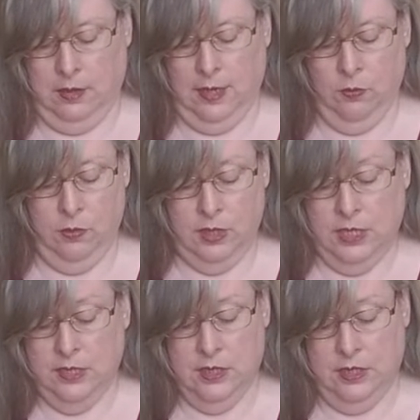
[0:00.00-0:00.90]
And it
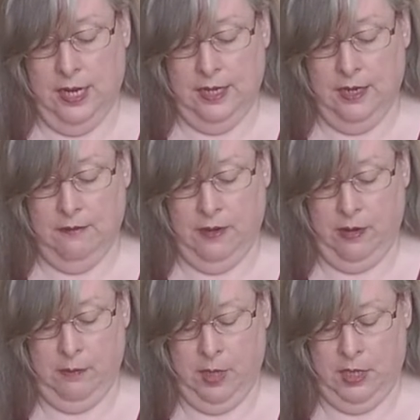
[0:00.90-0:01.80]
really isn't taking
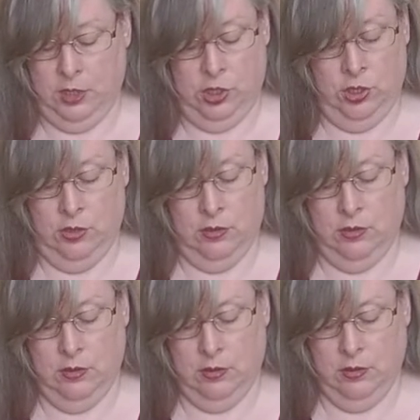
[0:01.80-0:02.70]
very much.
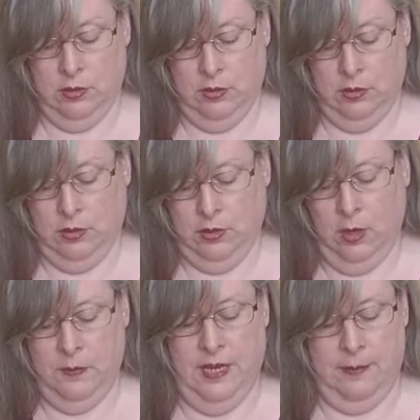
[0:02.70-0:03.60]

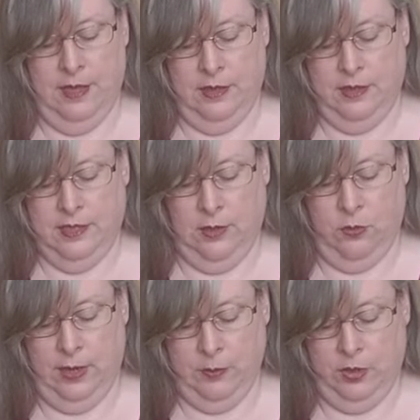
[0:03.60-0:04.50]
Oh, yeah, that looks
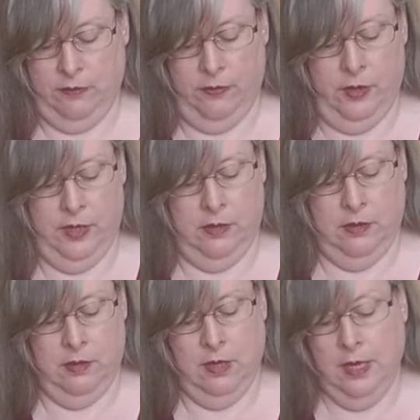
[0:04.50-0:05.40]
like what I'm looking for.
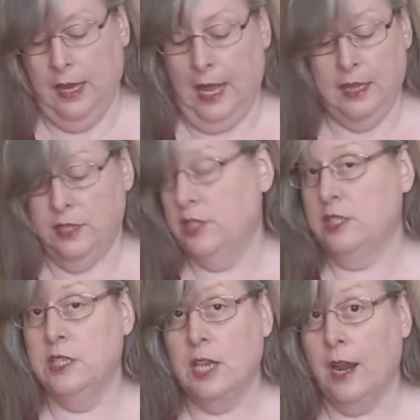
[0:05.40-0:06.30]
And this
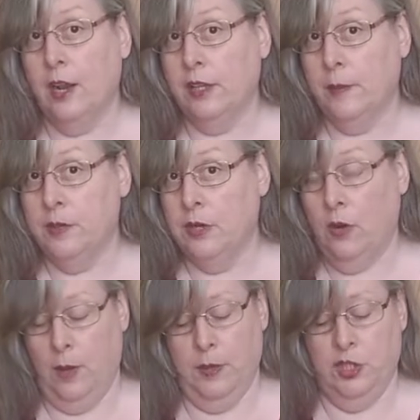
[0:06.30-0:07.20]
is entirely up to
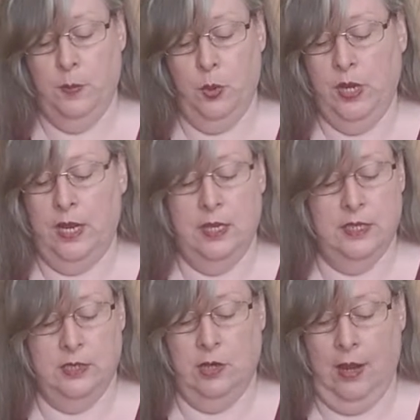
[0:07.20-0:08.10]
you how much to put in. It
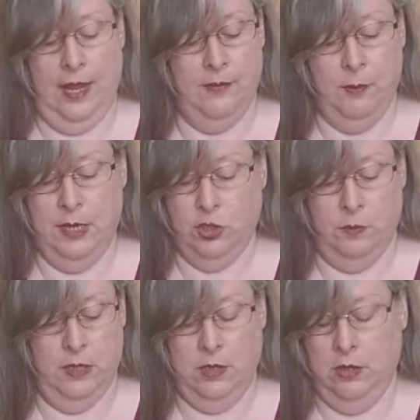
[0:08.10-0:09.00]
does not have a
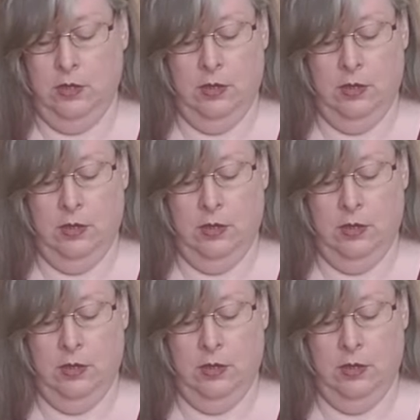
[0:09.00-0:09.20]
measurement.